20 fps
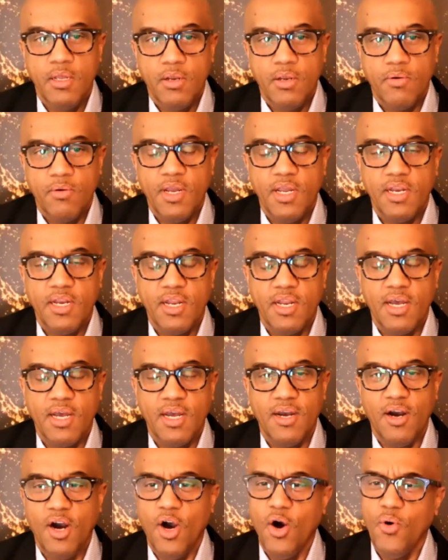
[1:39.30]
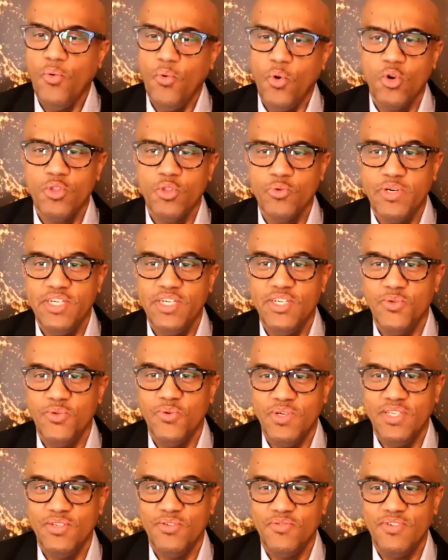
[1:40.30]
Right. Uh, how old were you
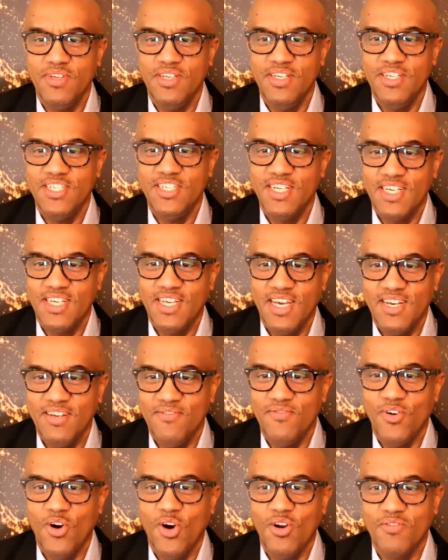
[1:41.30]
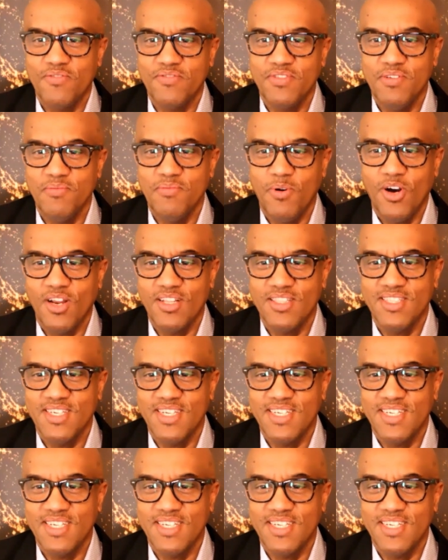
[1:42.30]
when you initially got involved in politics?